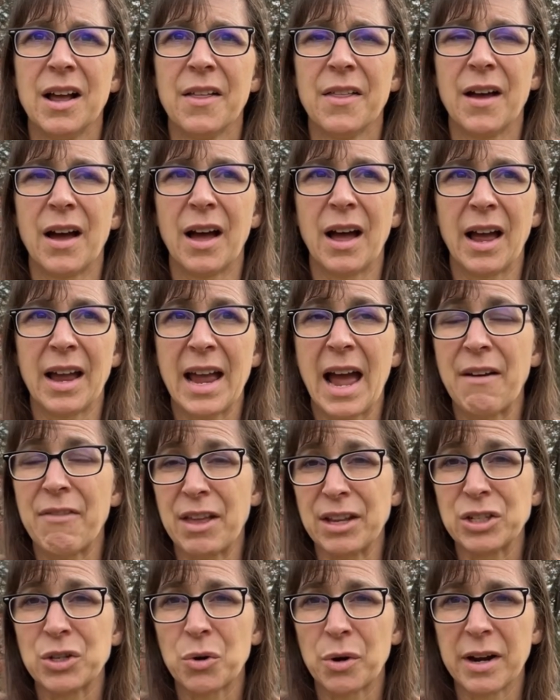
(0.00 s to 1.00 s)
I have that
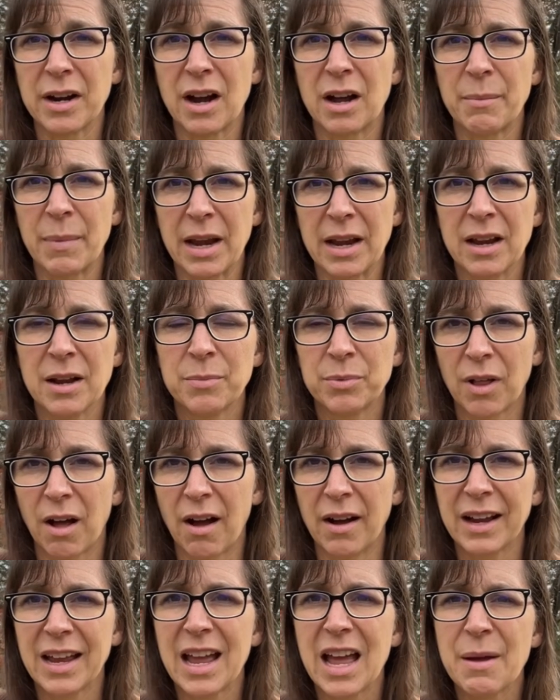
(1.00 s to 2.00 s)
story on my
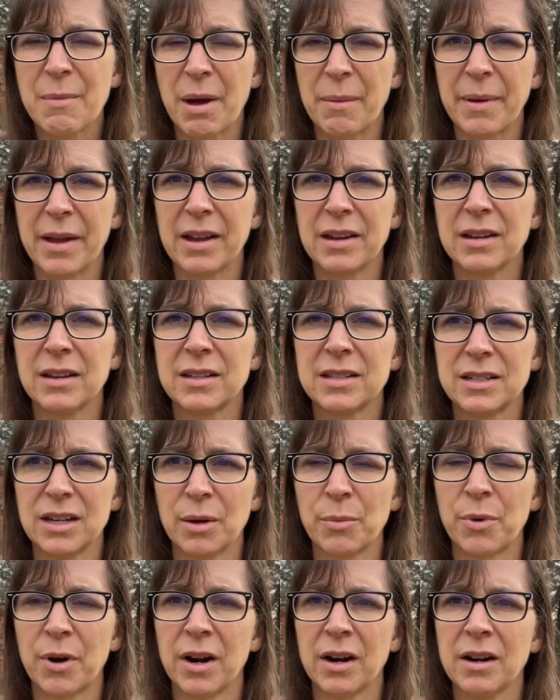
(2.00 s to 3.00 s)
blog about my
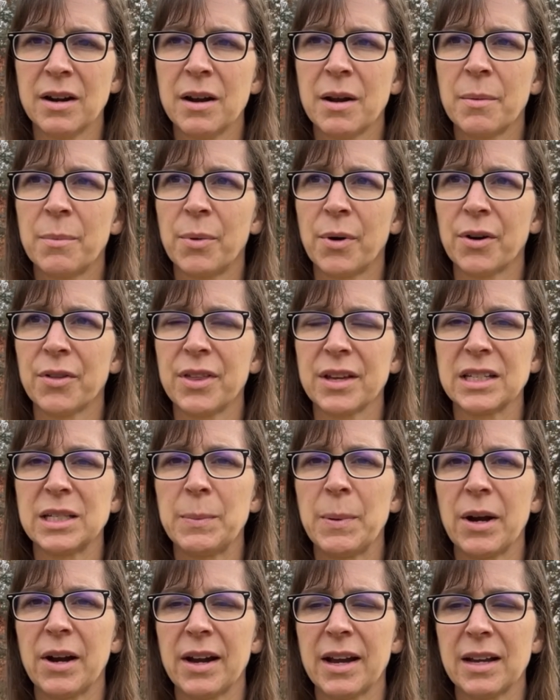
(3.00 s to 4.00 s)
stillborn birth
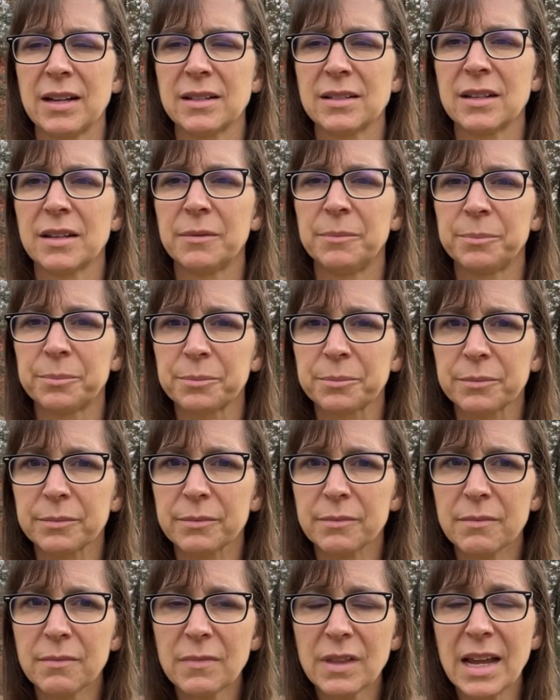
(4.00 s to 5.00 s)
experience.
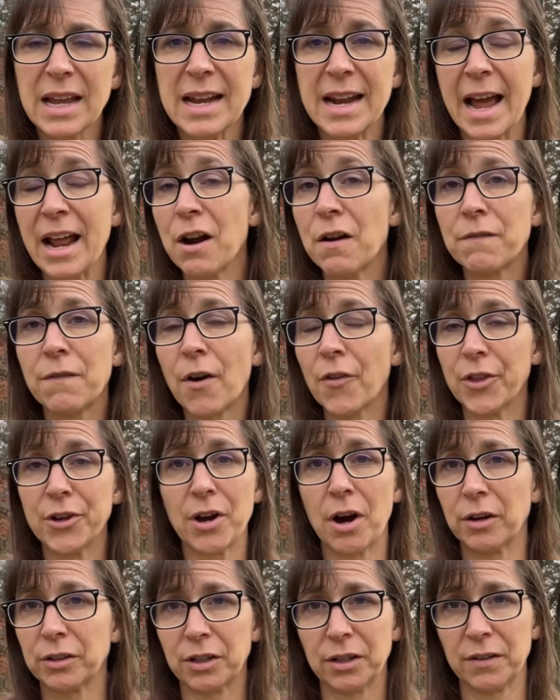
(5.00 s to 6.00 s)
And I don't fault the
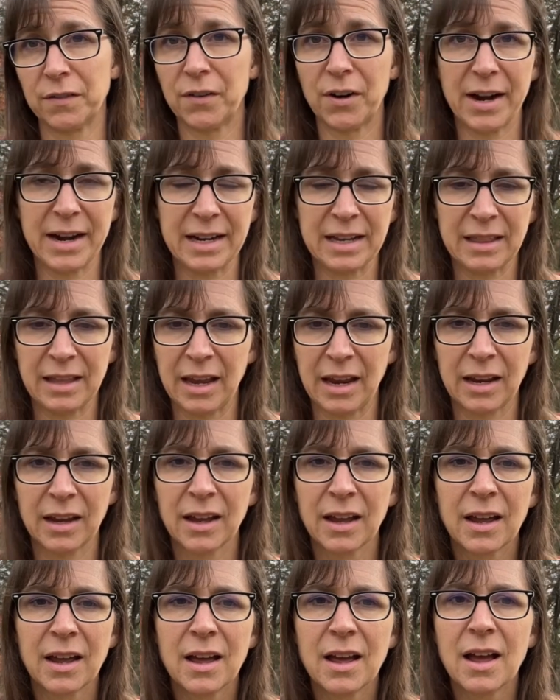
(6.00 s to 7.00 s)
doctor for anything,
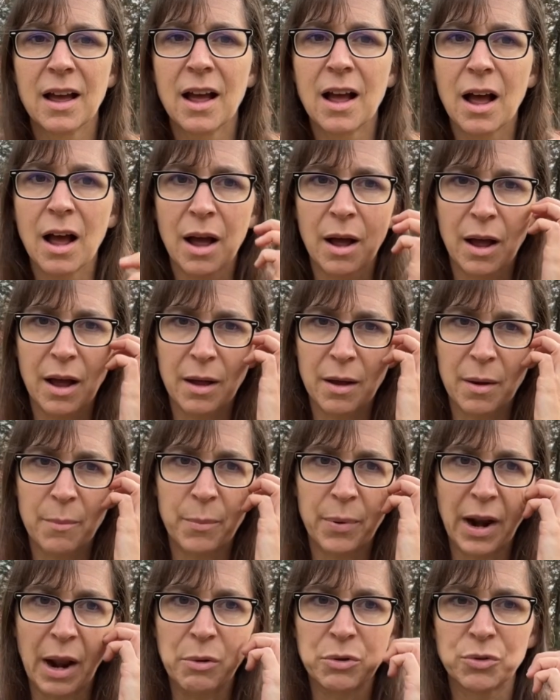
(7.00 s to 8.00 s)

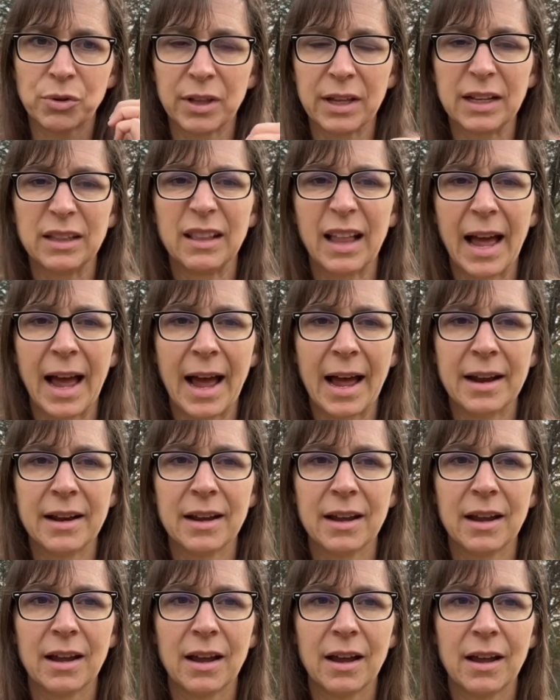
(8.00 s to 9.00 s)
but I was really glad
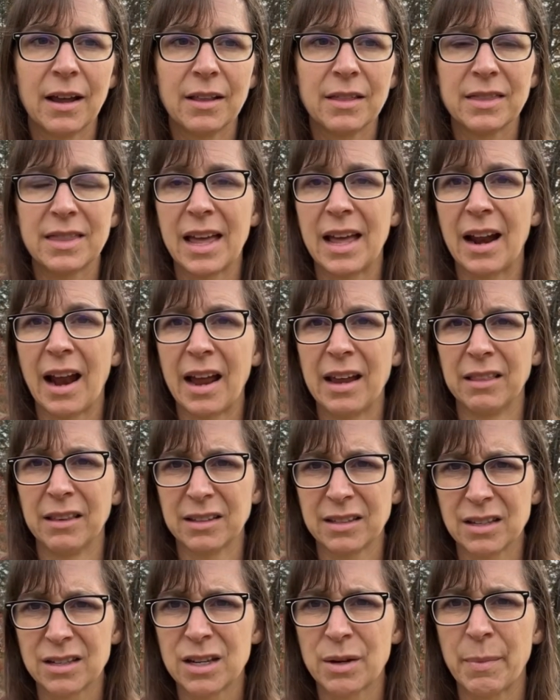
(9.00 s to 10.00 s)
that I
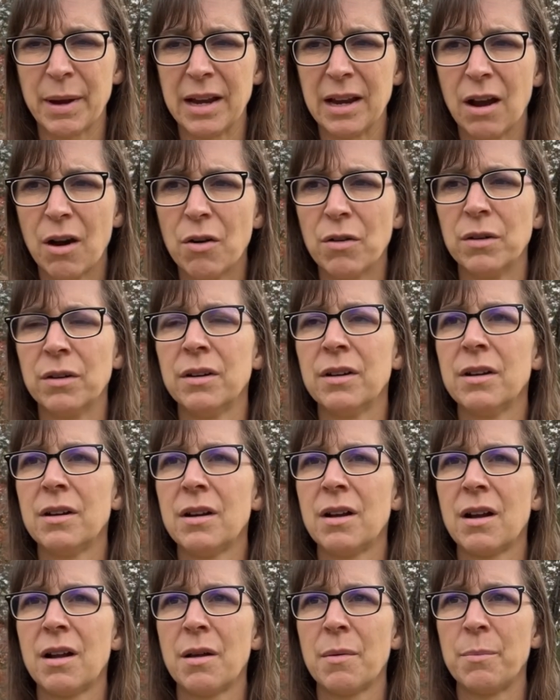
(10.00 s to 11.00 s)
listened to my own
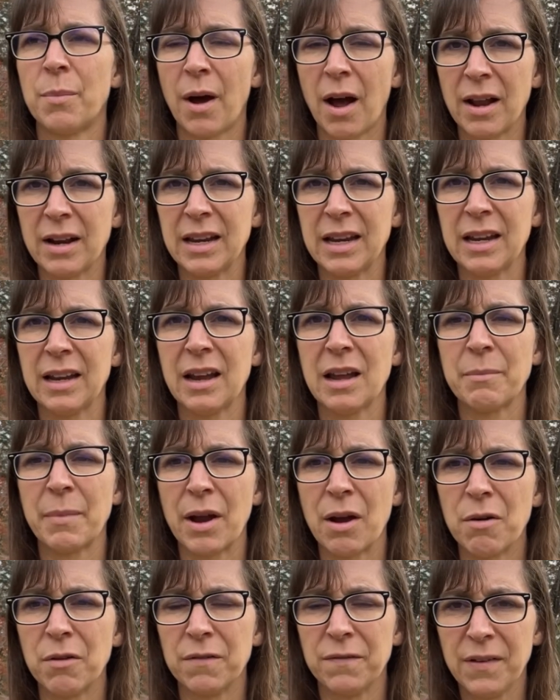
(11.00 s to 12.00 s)
body and my
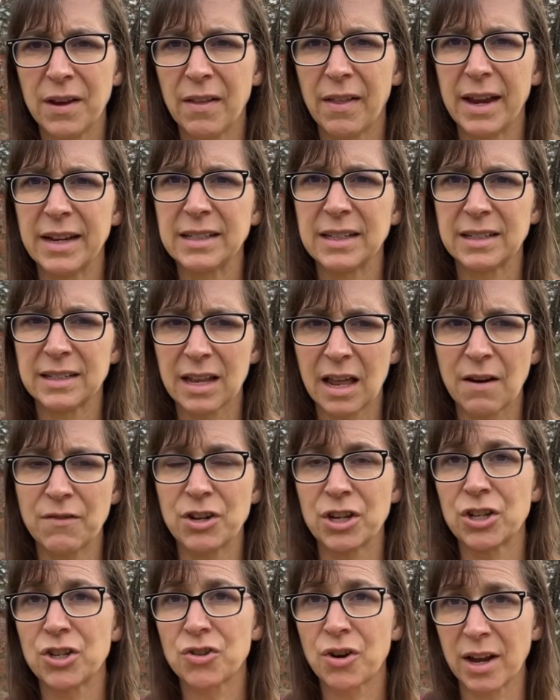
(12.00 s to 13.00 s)
own feelings instead of
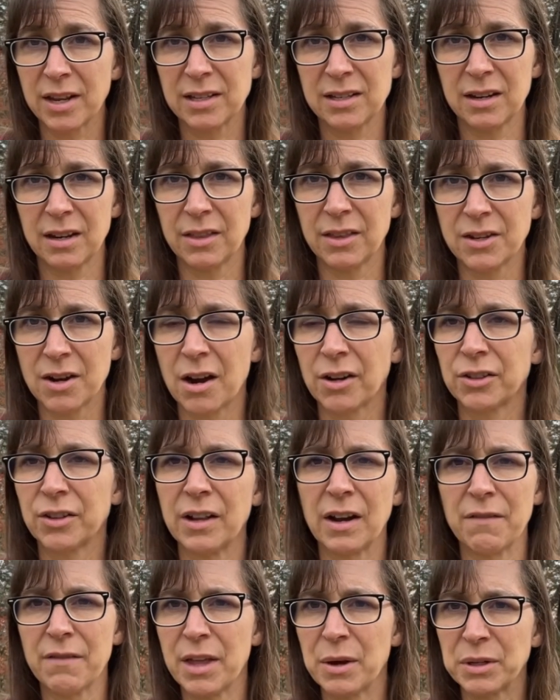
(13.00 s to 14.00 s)
just trusted the doctor that
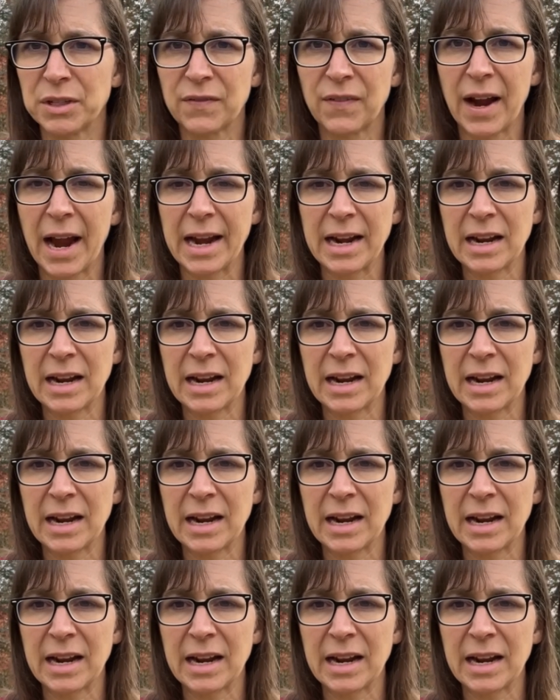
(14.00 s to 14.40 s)
everything's fine.